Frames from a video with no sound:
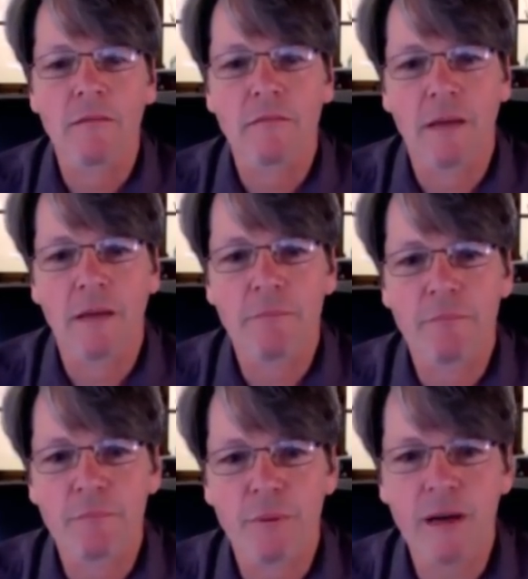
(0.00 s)
Well,
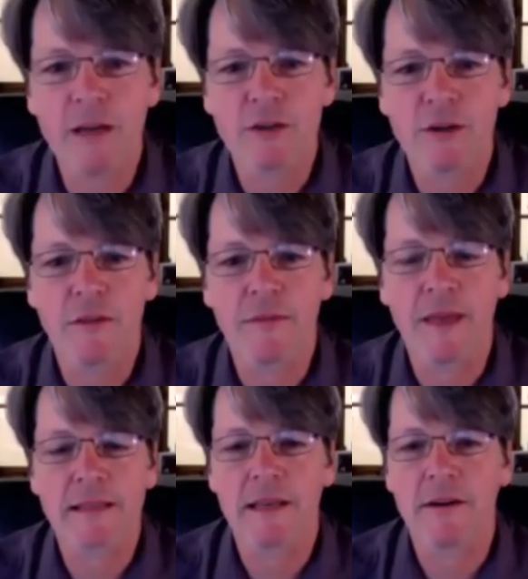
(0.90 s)
I'm pretty sure
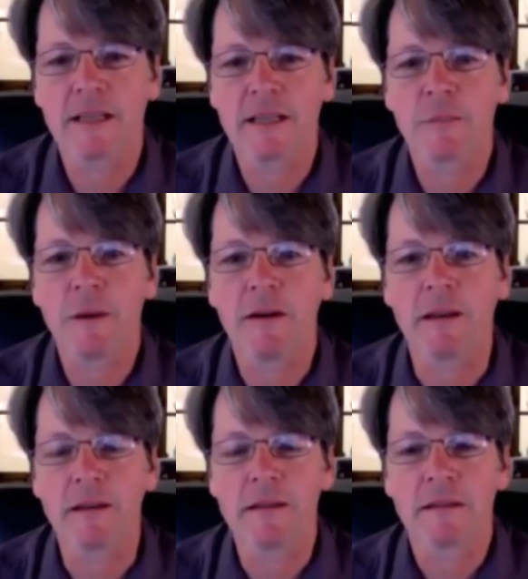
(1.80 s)
that that's their
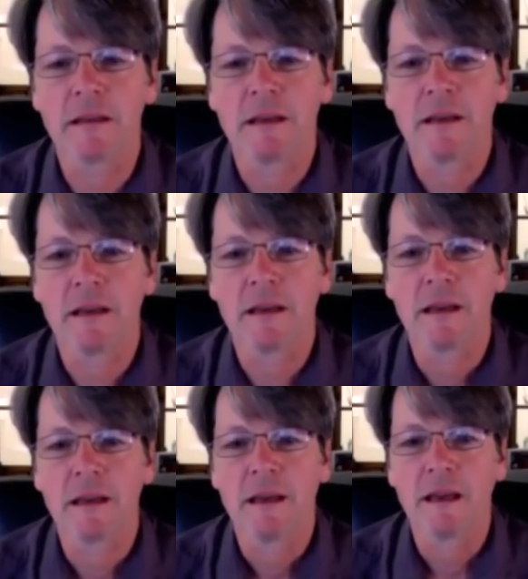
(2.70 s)
experience.
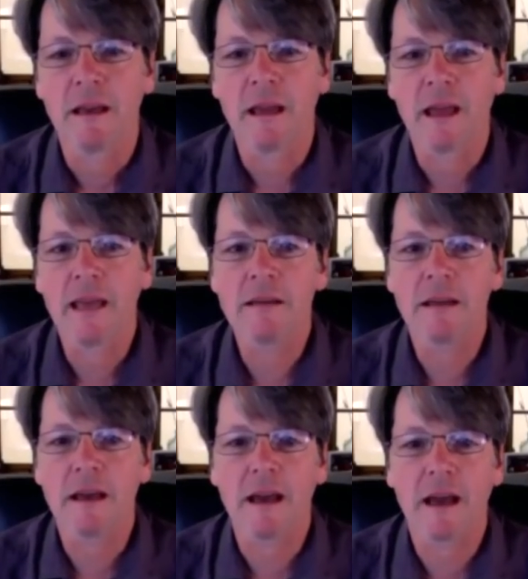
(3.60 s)

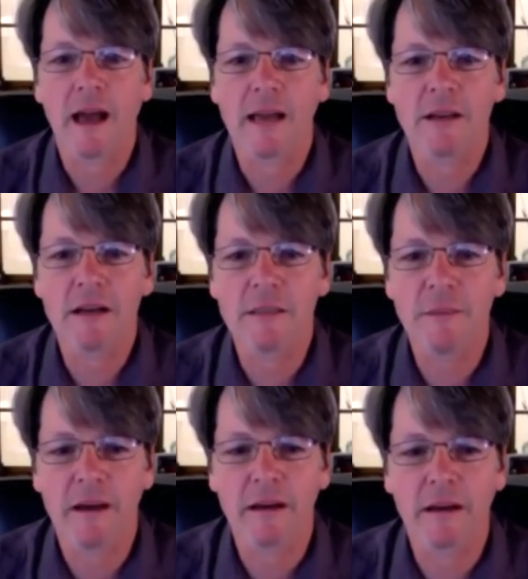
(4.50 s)
And I
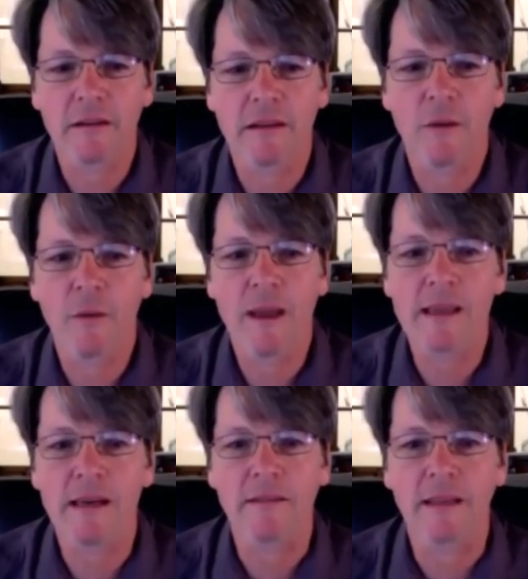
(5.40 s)
talked about the
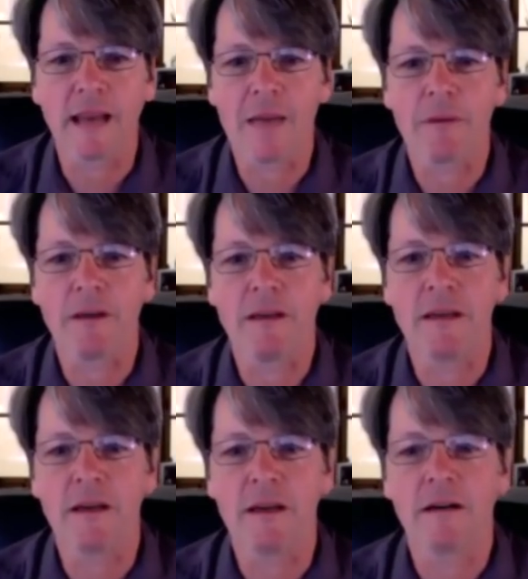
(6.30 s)
awakening that
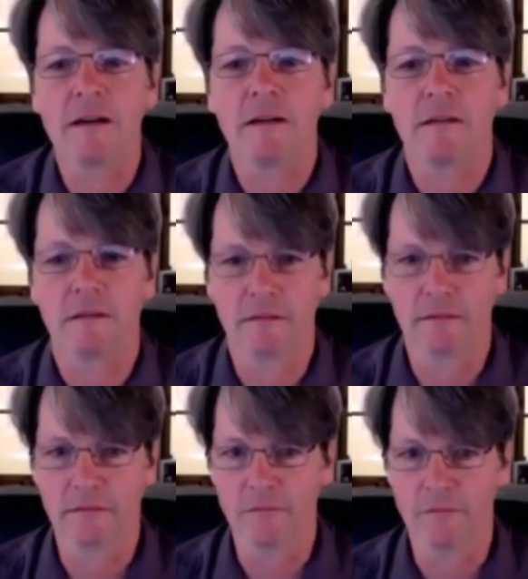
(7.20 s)
happened here
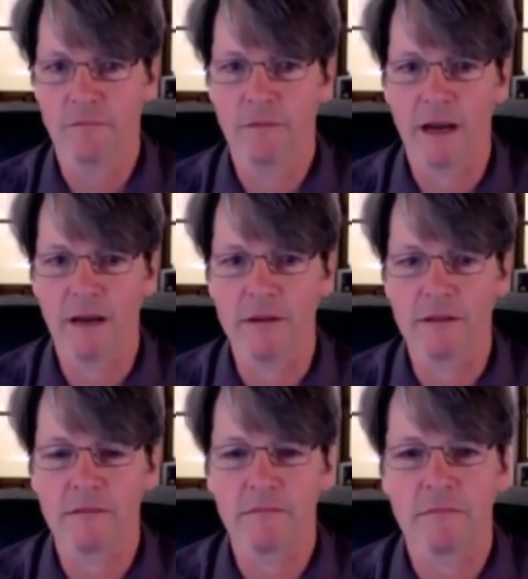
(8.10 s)
when I
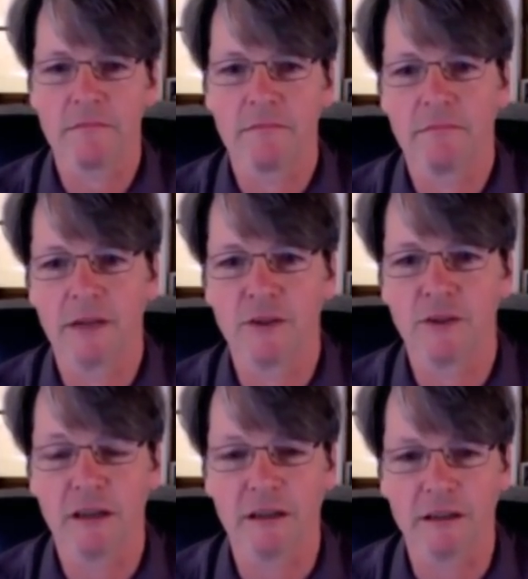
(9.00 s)
was
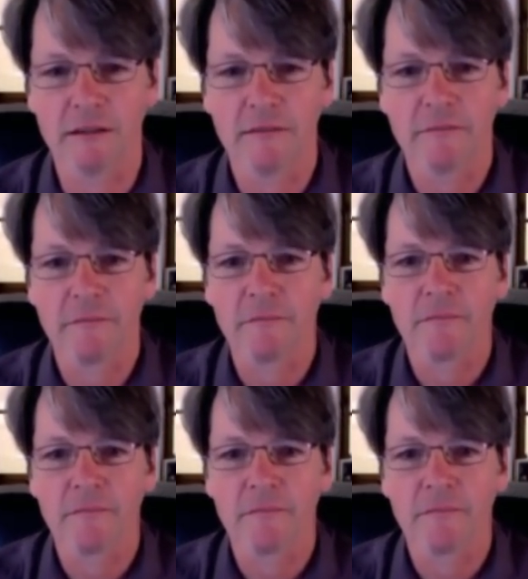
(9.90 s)
much younger.